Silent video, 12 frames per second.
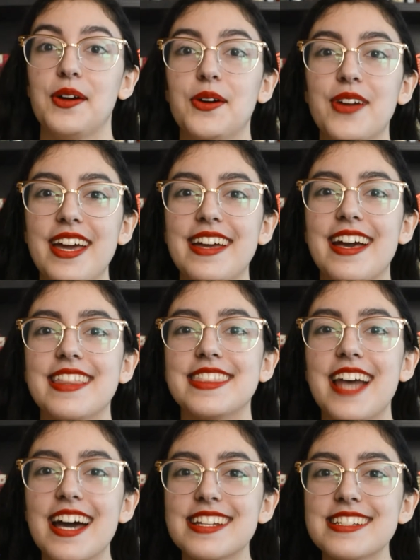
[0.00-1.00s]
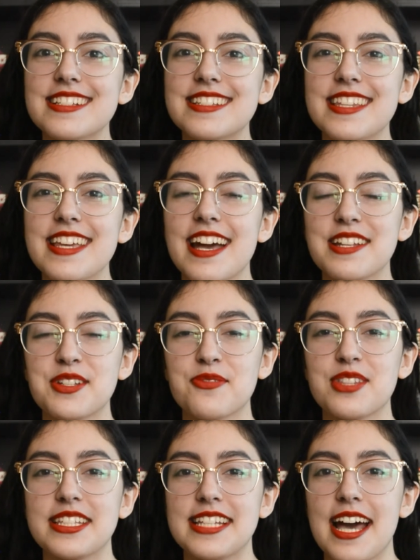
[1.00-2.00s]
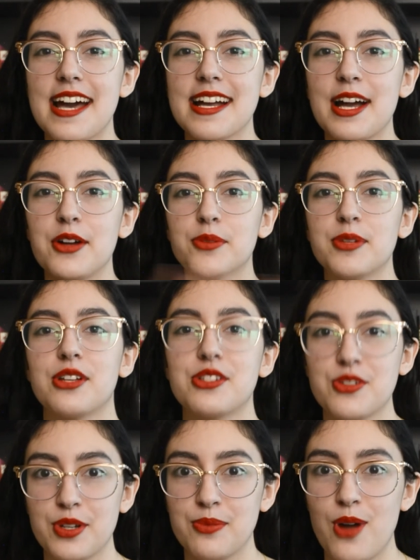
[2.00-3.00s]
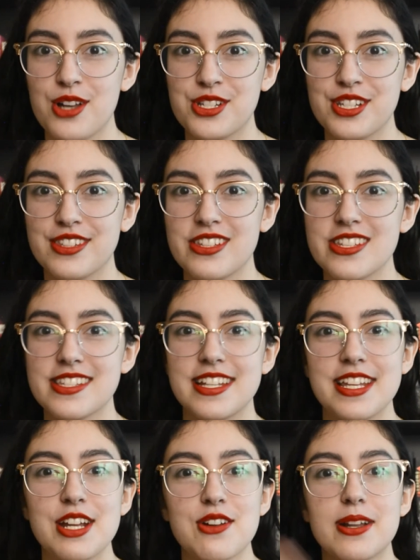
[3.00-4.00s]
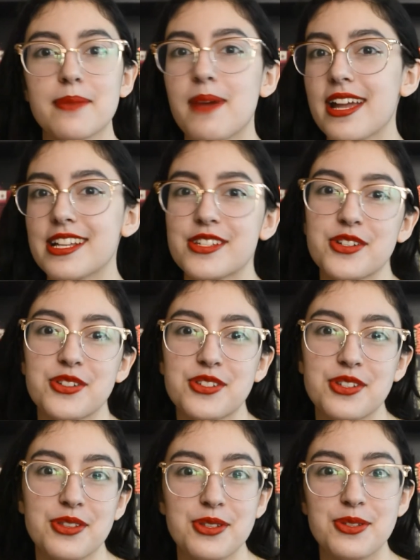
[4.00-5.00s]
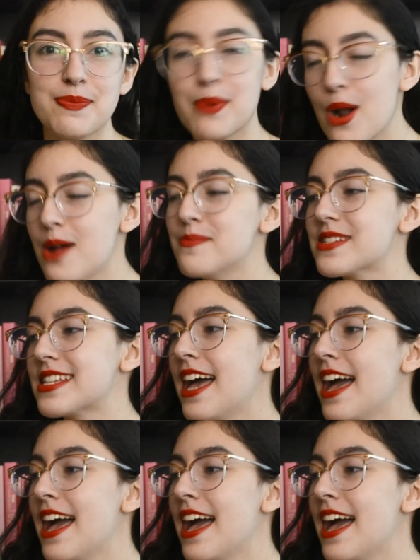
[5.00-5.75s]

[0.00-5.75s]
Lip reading: Okay, and that is the end of the tag. I hope y'all enjoyed watching this and hearing my answers to these prompts.